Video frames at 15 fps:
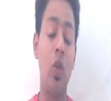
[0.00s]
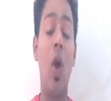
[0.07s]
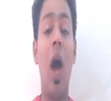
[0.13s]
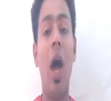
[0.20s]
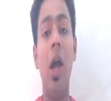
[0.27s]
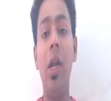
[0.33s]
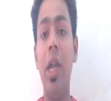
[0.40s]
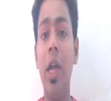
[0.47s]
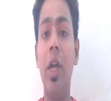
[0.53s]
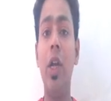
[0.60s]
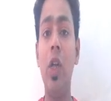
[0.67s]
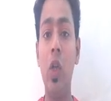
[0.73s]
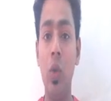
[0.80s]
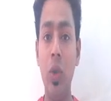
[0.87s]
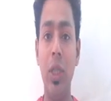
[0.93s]
So
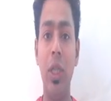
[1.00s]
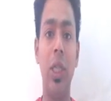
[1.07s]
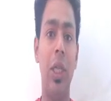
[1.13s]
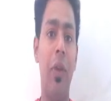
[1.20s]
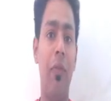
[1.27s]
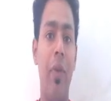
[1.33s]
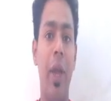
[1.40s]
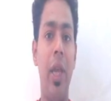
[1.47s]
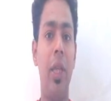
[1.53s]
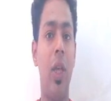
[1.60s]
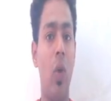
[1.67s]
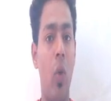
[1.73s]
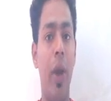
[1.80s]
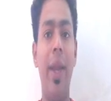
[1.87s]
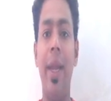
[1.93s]
Article 265
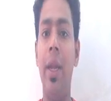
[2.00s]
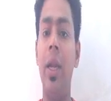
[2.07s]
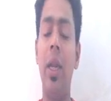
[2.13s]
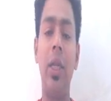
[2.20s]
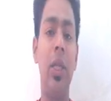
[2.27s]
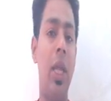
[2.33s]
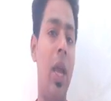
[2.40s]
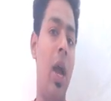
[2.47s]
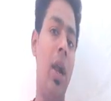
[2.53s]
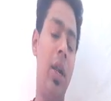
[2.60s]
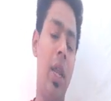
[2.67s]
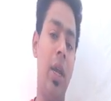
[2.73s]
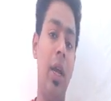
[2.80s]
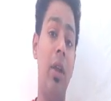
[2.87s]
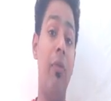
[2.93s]
is a quite interesting
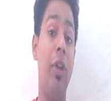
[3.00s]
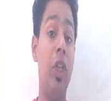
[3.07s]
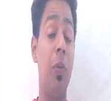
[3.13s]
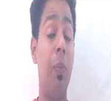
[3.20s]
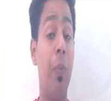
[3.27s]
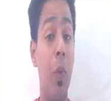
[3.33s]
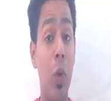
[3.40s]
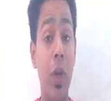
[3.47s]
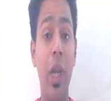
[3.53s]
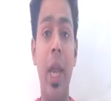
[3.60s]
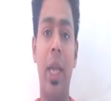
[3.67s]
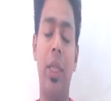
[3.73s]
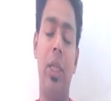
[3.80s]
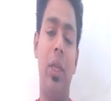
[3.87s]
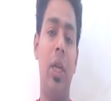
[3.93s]
article which
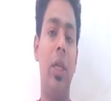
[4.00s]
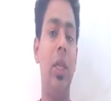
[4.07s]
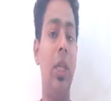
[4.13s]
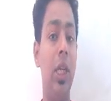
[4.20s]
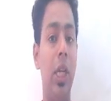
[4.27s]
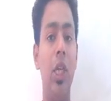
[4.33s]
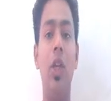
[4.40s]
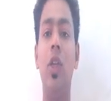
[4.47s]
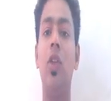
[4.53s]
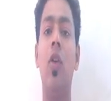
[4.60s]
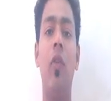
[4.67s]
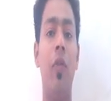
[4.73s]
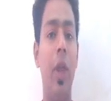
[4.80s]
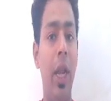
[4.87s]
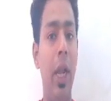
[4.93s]
protects citizens
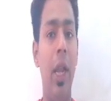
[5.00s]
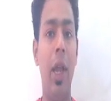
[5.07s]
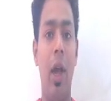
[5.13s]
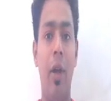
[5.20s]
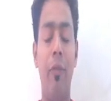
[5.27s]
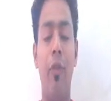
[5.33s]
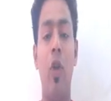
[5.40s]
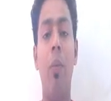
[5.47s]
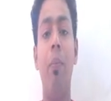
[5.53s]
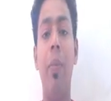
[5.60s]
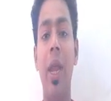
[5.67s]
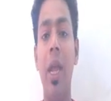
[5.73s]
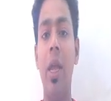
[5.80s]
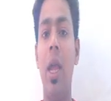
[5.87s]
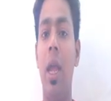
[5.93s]
of India
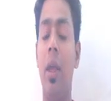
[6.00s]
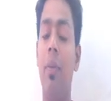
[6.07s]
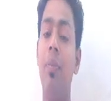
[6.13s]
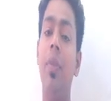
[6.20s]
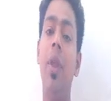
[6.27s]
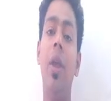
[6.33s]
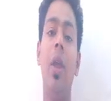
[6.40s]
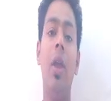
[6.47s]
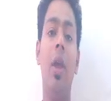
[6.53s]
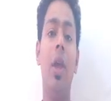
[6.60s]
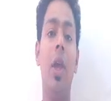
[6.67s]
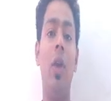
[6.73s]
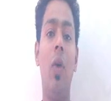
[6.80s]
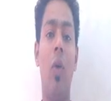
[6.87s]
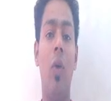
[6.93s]
from bringing
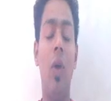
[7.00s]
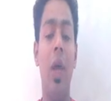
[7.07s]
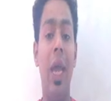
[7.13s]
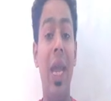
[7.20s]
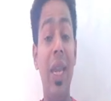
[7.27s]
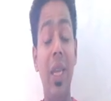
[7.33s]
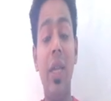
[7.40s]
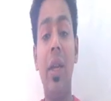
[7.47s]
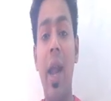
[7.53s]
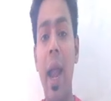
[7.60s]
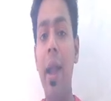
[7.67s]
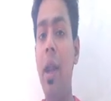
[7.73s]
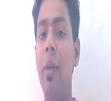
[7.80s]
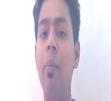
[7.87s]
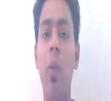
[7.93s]
any
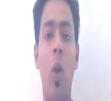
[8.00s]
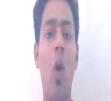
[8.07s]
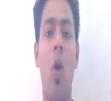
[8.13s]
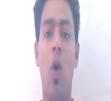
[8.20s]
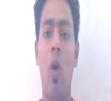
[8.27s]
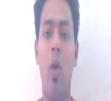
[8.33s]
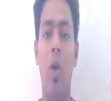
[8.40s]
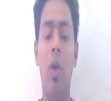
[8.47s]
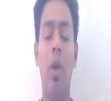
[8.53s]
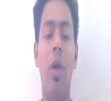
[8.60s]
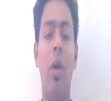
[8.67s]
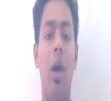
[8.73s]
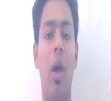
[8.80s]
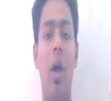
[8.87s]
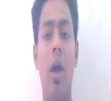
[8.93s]
random law
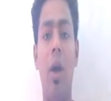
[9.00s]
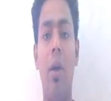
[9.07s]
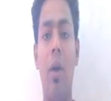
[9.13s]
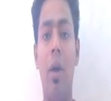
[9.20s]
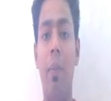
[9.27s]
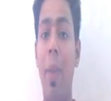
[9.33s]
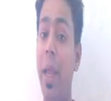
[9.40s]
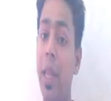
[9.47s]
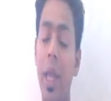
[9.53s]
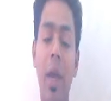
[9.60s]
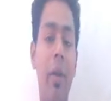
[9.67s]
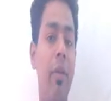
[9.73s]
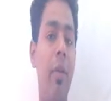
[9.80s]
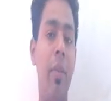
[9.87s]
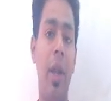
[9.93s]
by the
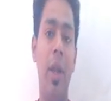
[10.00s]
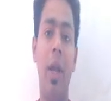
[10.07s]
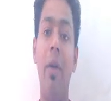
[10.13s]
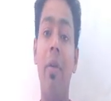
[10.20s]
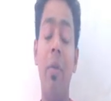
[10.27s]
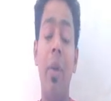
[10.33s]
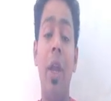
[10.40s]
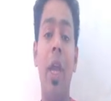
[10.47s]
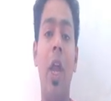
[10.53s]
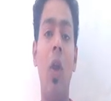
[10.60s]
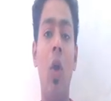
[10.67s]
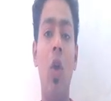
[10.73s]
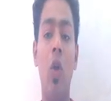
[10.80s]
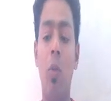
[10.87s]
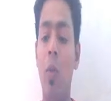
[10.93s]
government. Government
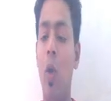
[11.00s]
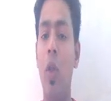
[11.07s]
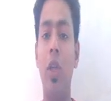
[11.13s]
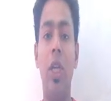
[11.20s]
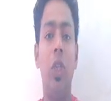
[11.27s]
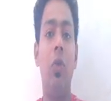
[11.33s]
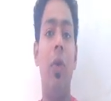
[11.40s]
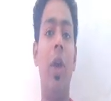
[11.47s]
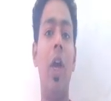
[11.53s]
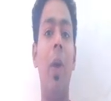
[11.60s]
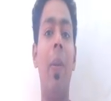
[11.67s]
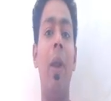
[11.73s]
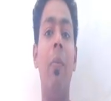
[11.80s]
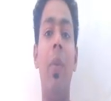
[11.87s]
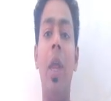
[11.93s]
cannot tomorrow just wake
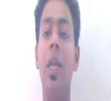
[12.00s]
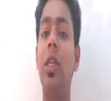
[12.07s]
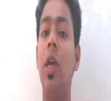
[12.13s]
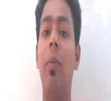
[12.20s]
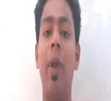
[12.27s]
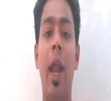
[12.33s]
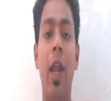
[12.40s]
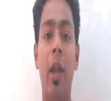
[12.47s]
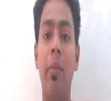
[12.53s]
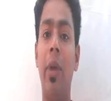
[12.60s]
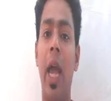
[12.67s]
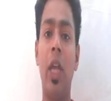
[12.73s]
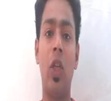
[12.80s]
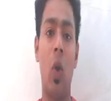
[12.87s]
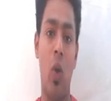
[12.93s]
up and bring some random
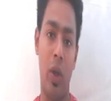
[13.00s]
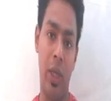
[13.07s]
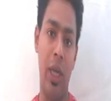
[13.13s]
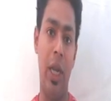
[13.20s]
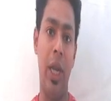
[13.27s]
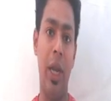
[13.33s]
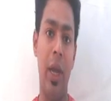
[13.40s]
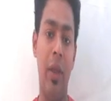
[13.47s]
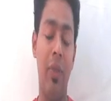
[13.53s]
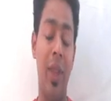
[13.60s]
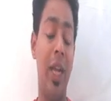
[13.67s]
tax laws in India.